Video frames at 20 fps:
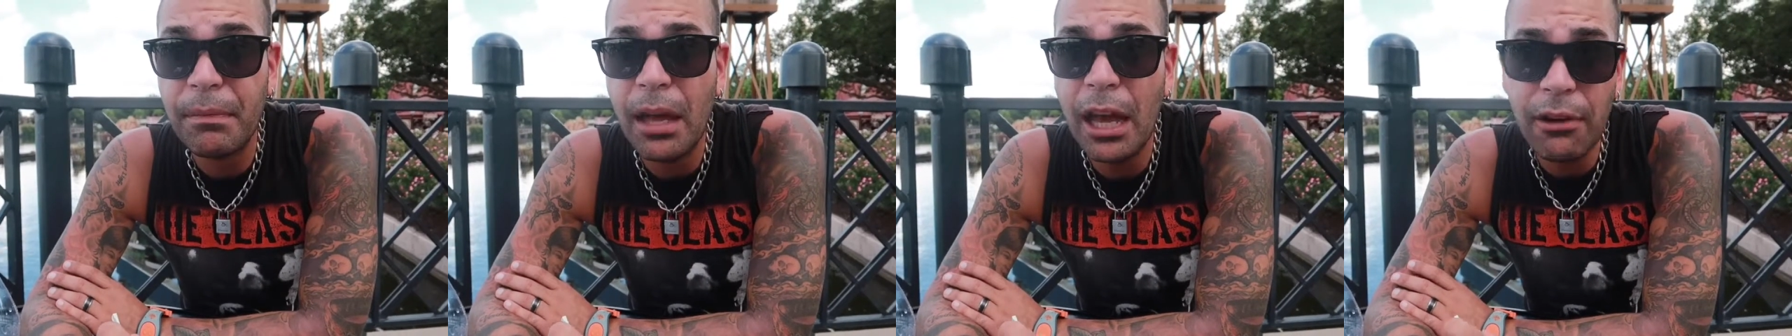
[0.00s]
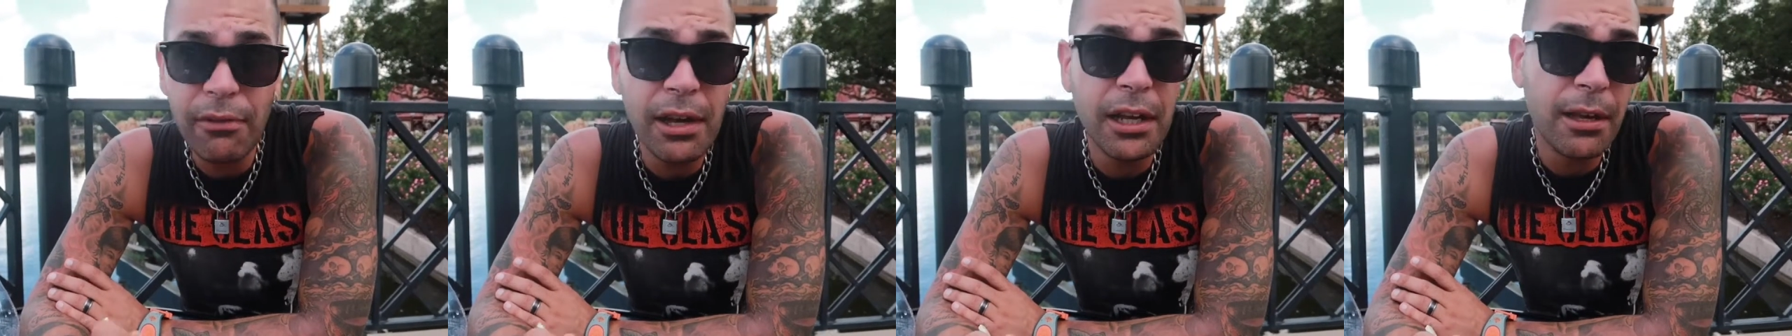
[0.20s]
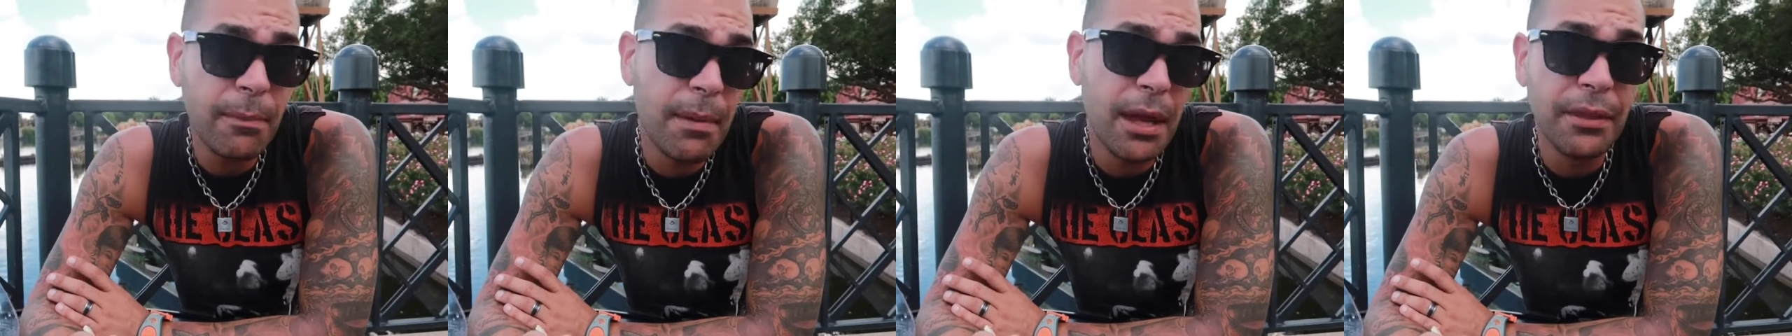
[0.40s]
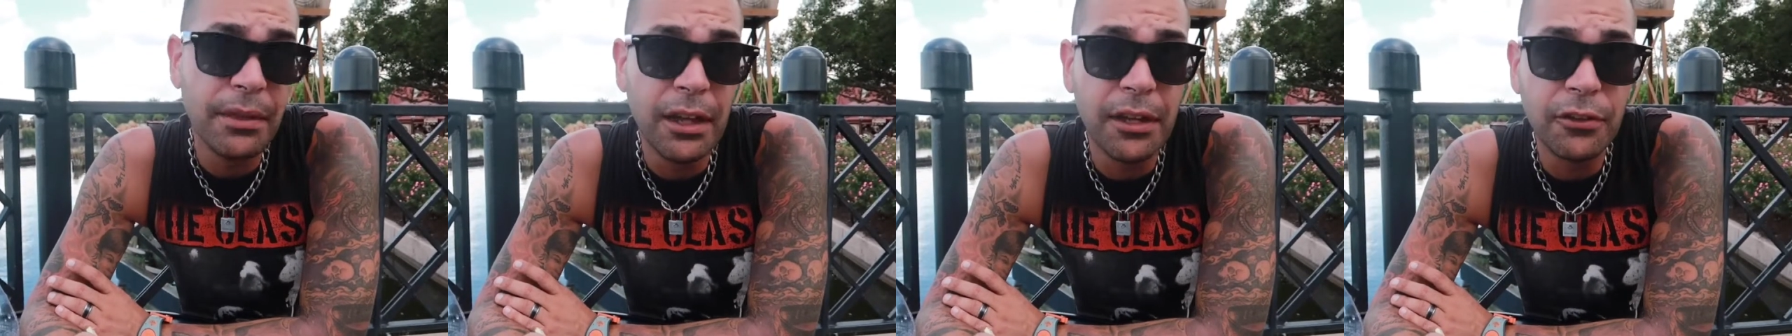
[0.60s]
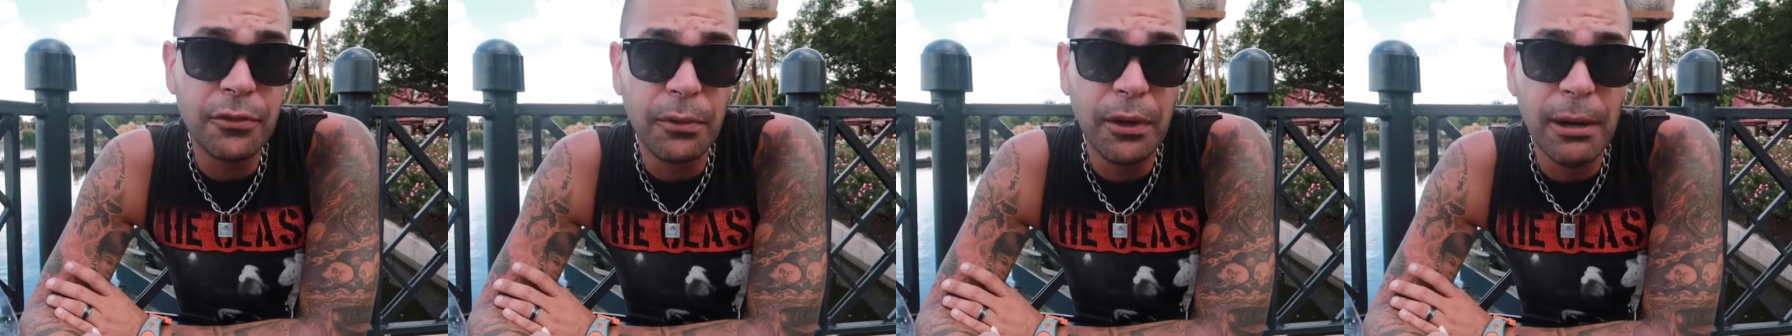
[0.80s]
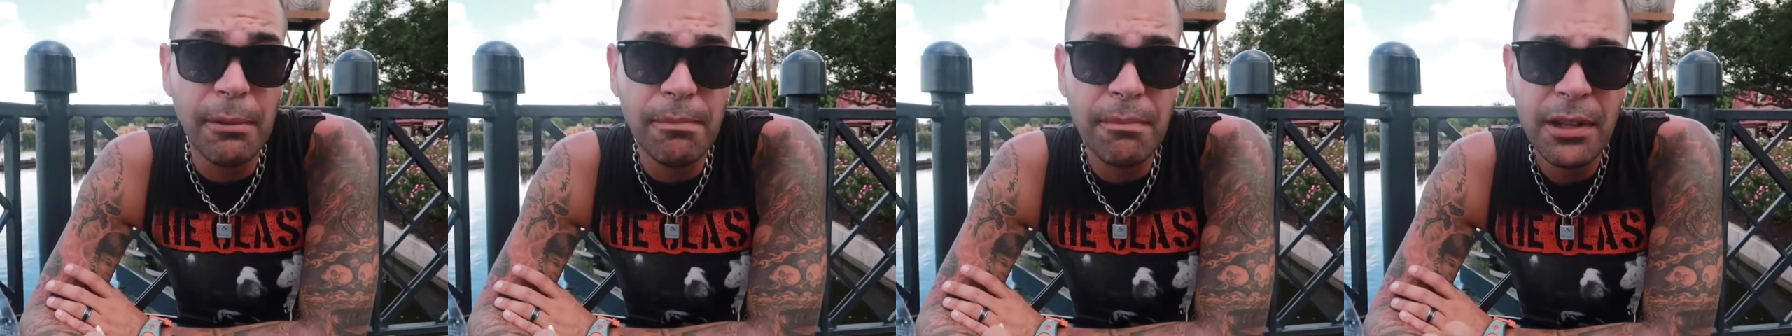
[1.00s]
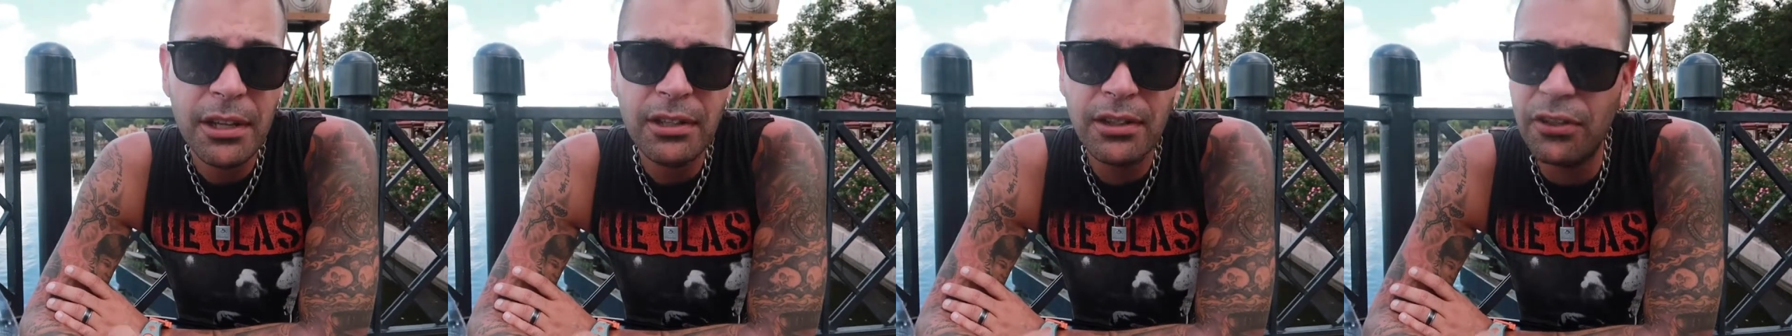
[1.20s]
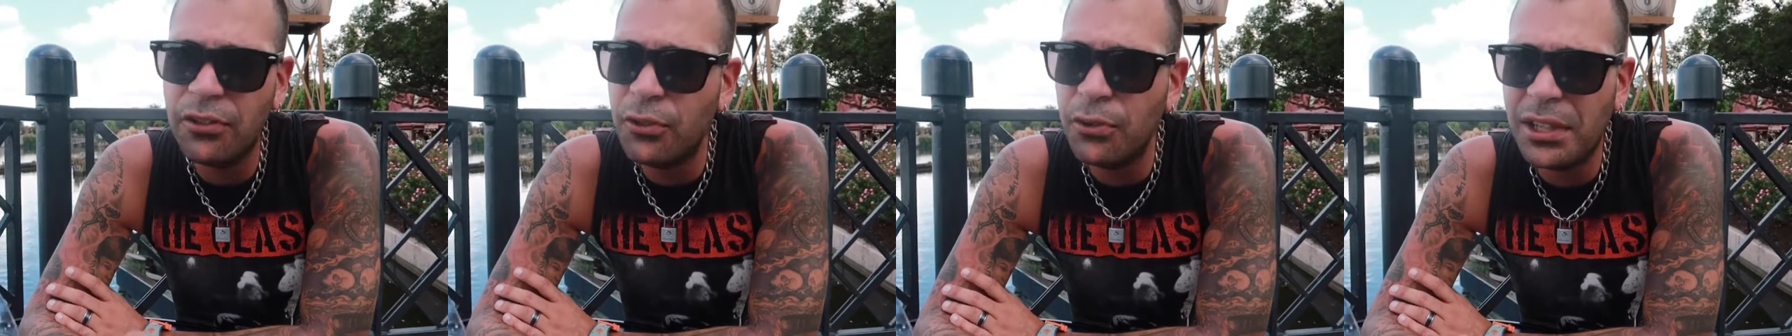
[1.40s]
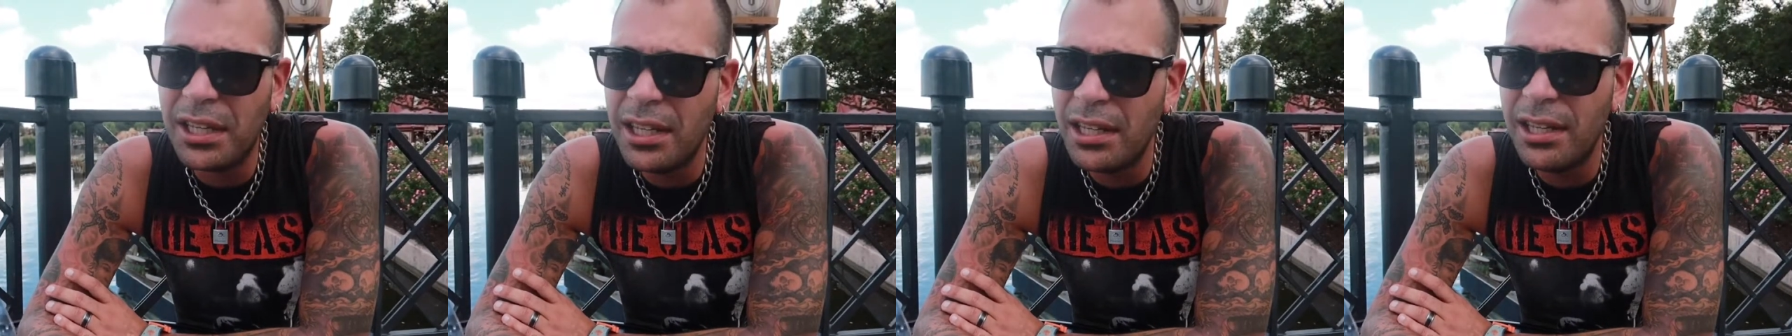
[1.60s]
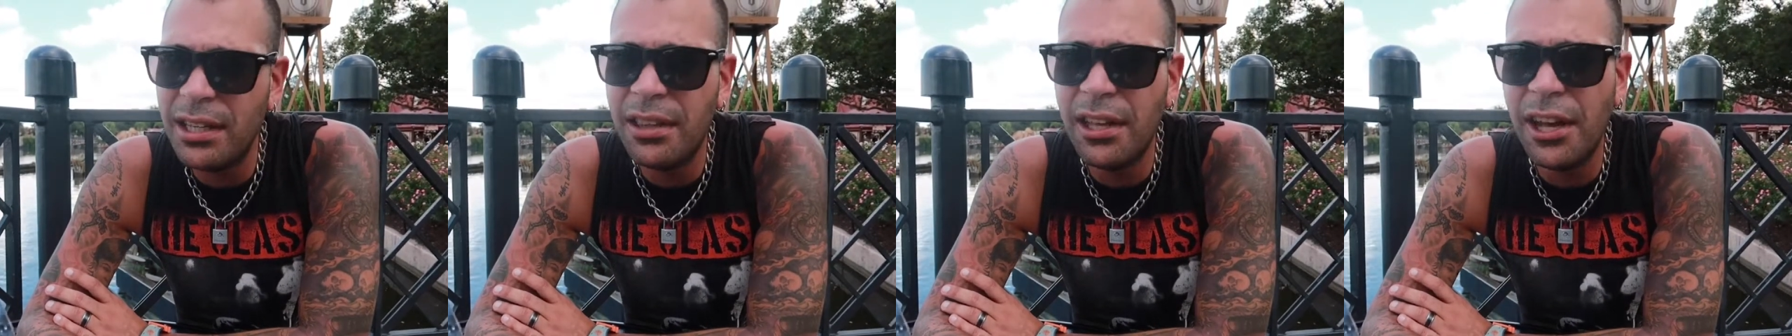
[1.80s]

I'd recommend this one. The zucchini